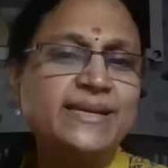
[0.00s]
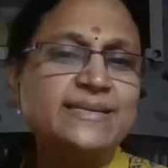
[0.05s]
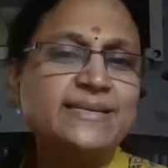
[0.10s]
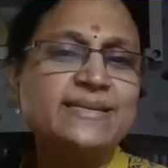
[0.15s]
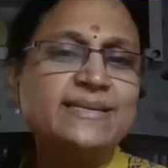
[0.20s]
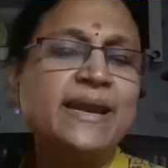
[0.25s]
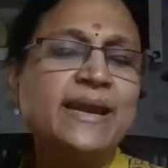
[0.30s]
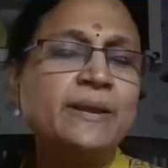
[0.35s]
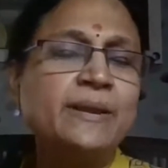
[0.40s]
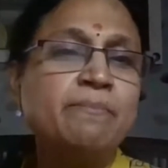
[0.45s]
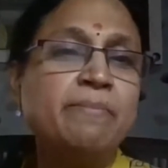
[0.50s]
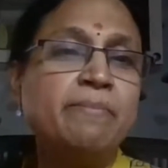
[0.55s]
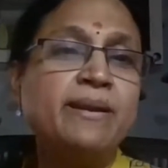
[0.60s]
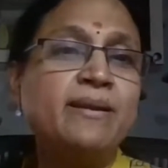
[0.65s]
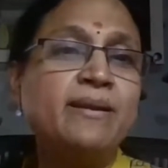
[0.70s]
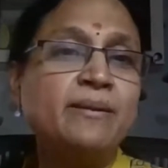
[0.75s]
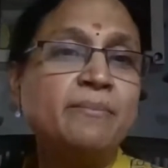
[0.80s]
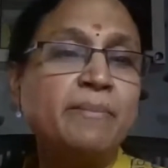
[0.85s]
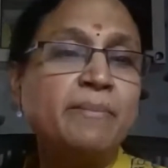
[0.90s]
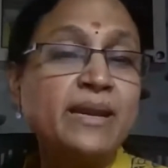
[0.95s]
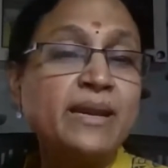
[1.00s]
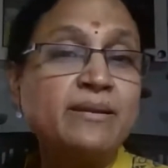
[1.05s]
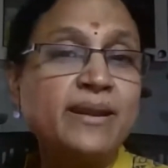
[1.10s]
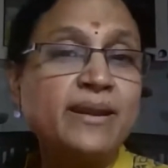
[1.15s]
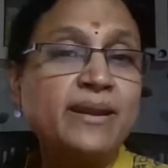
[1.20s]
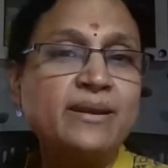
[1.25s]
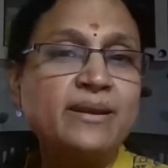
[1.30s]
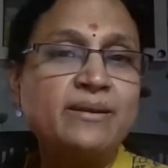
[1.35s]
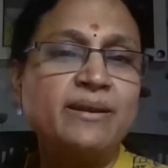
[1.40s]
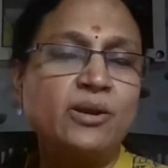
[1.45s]
design, build, and
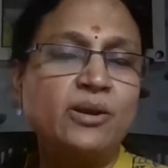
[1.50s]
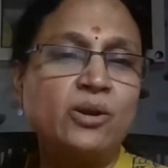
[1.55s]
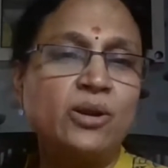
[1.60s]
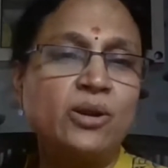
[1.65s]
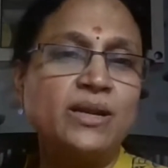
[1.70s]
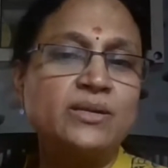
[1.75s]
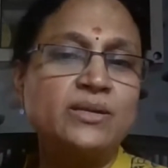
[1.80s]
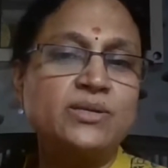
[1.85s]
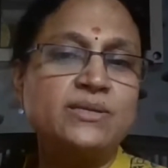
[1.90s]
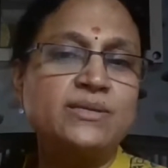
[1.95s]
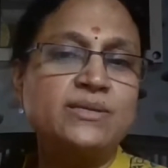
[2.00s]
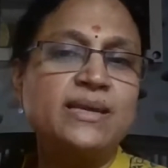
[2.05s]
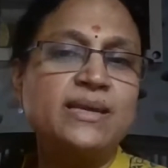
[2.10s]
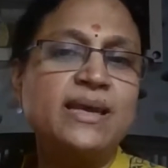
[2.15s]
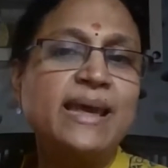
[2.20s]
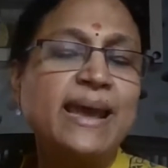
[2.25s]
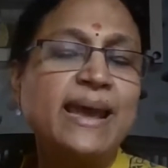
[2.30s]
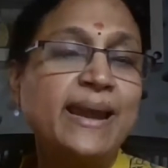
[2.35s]
maintain technologies.